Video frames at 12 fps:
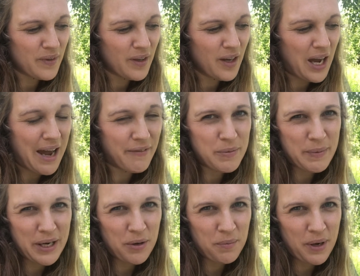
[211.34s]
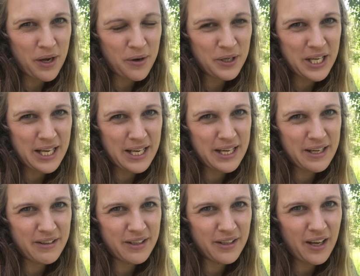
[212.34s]
Haven't been on my own
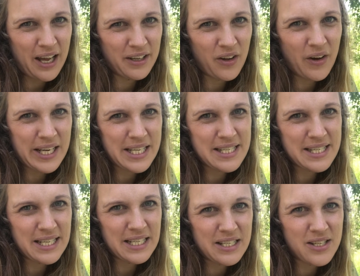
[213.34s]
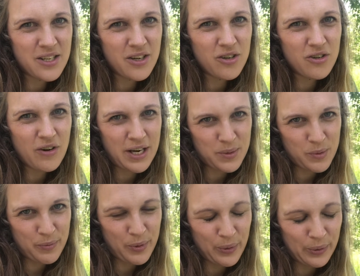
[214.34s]
here at night since Grace was
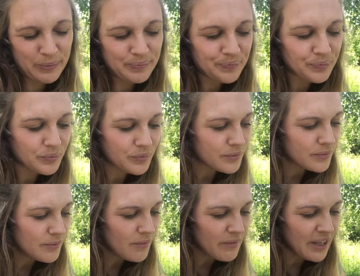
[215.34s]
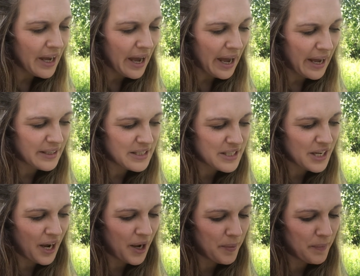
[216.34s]
born. And
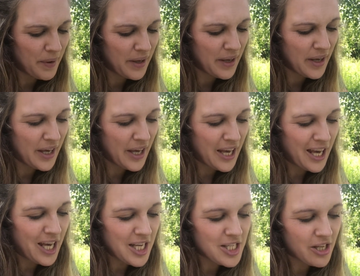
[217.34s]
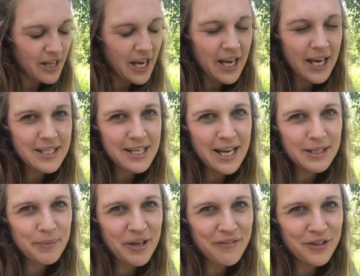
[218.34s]
so that has had a
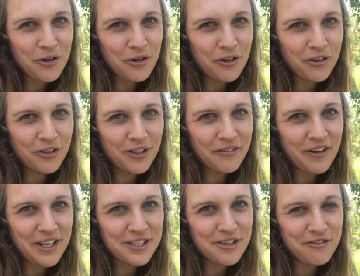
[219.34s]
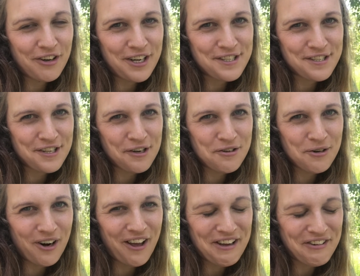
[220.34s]
bit of a knock-on effect to Fraser's social
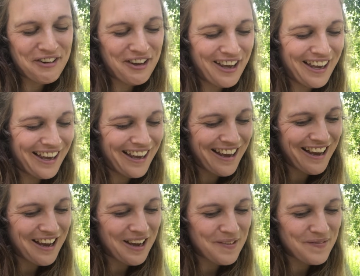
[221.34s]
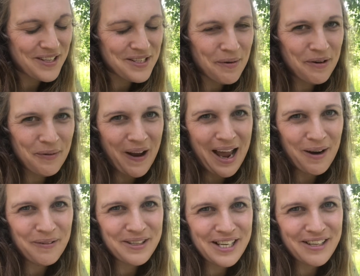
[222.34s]
life. So if we're
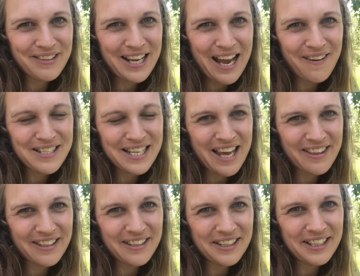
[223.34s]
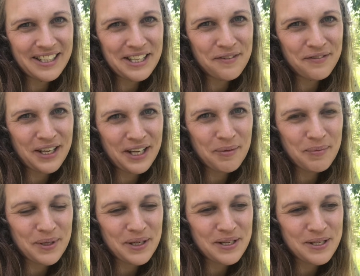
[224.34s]
out, we're generally out together in the evening,
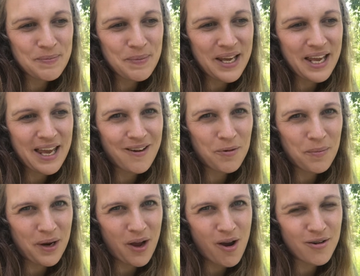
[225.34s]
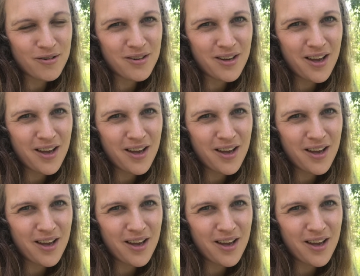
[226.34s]
because being here on my own